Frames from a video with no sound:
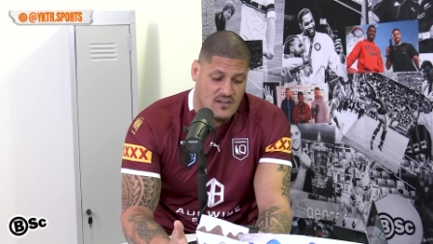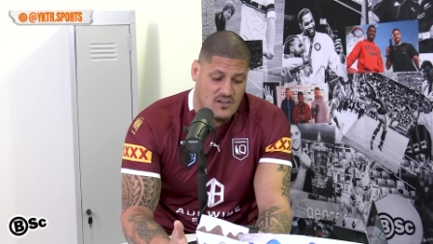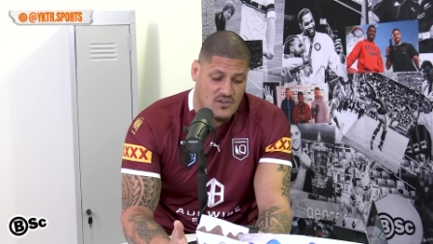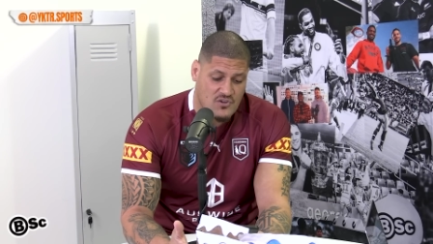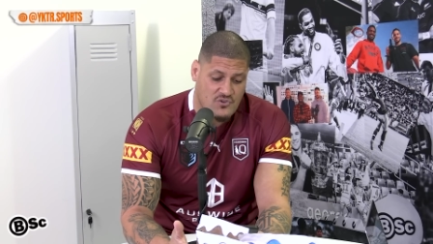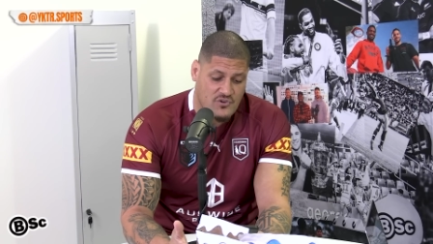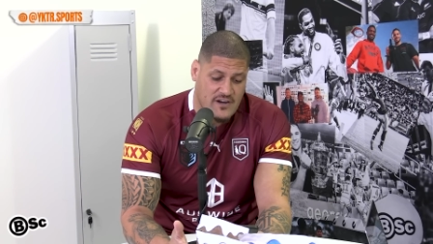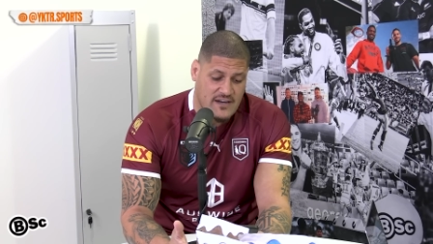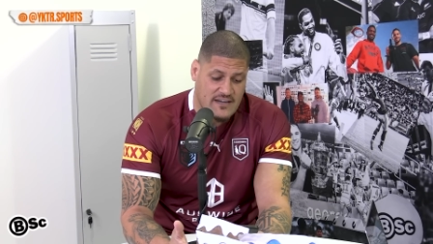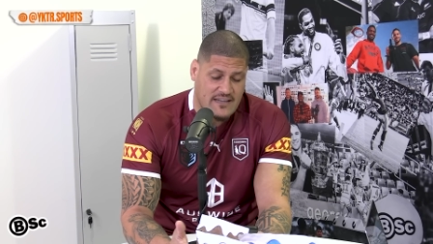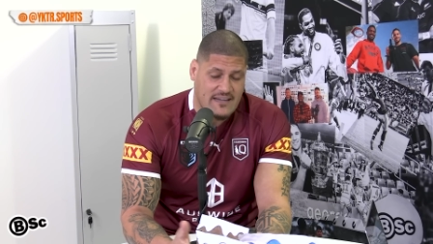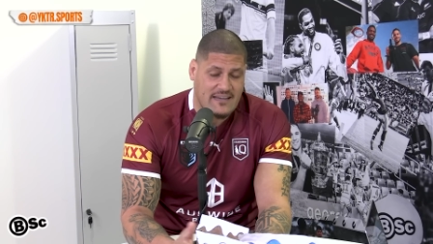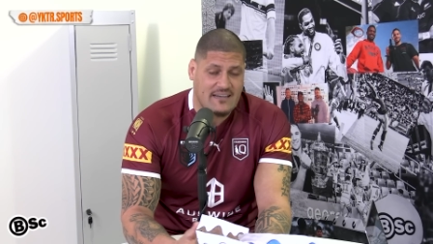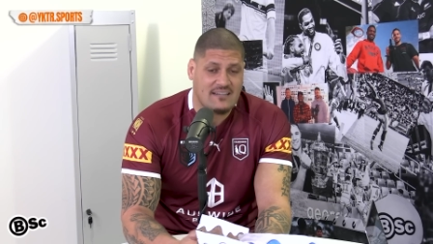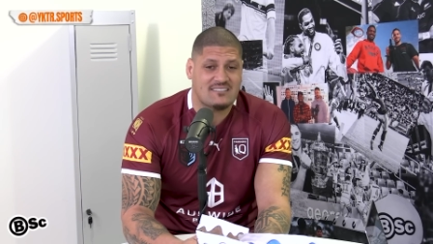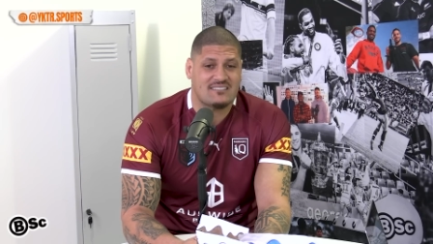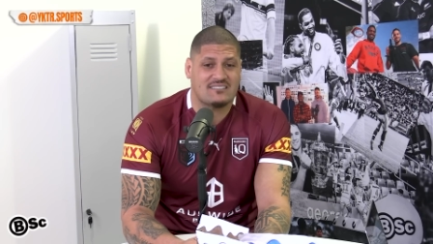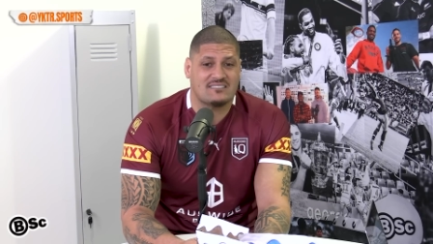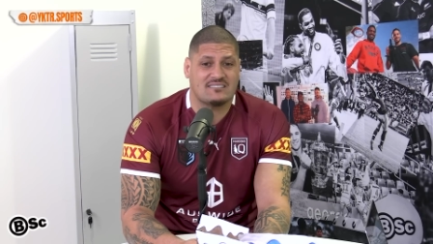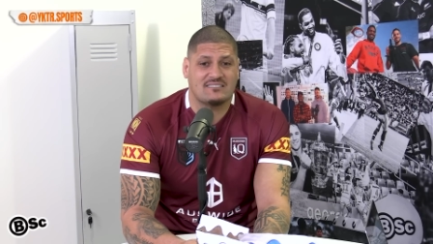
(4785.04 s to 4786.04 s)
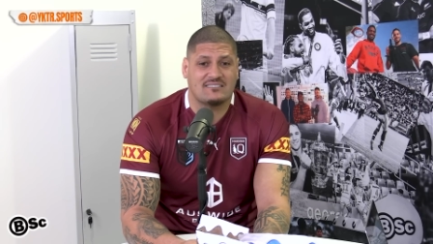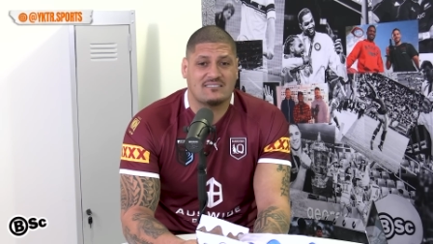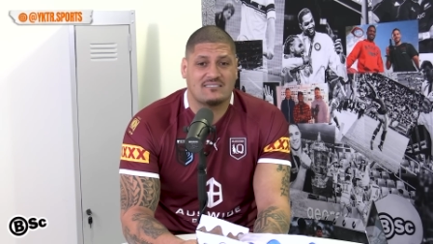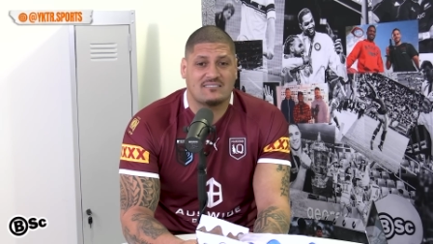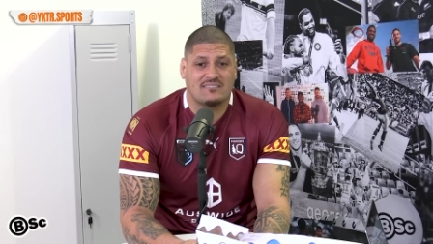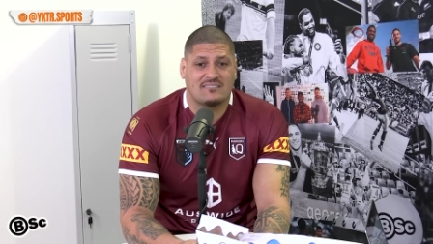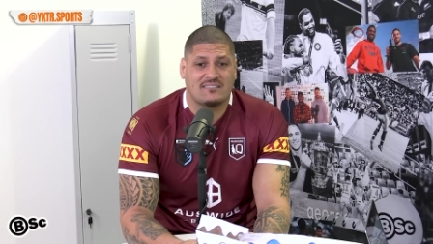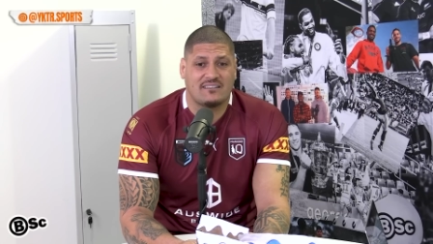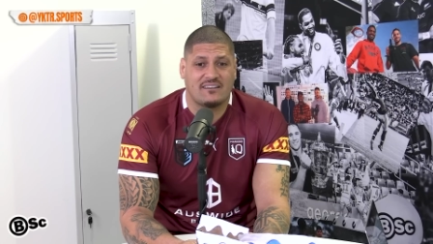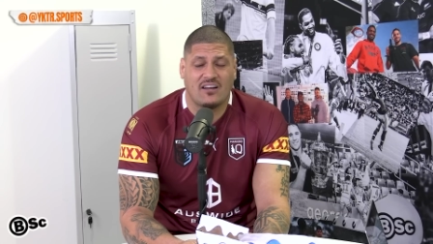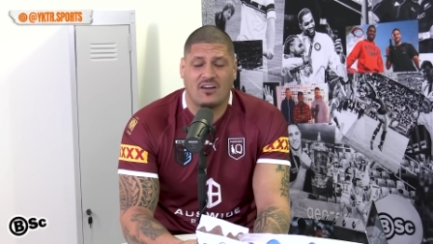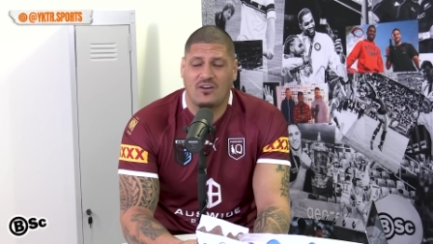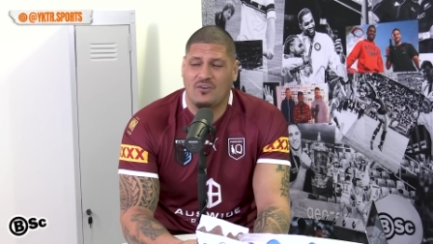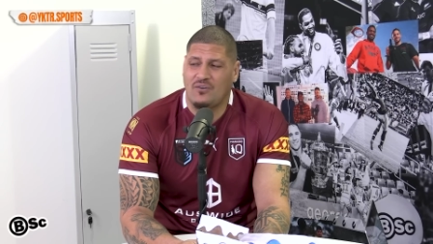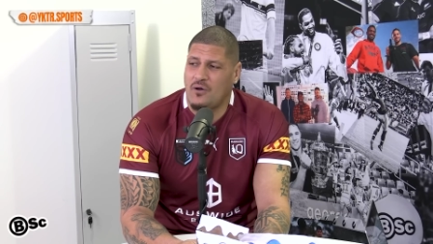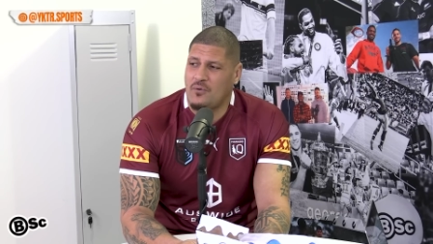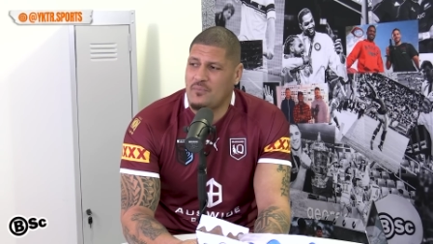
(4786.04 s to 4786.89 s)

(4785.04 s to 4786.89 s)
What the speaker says: Grant Anderson. You know,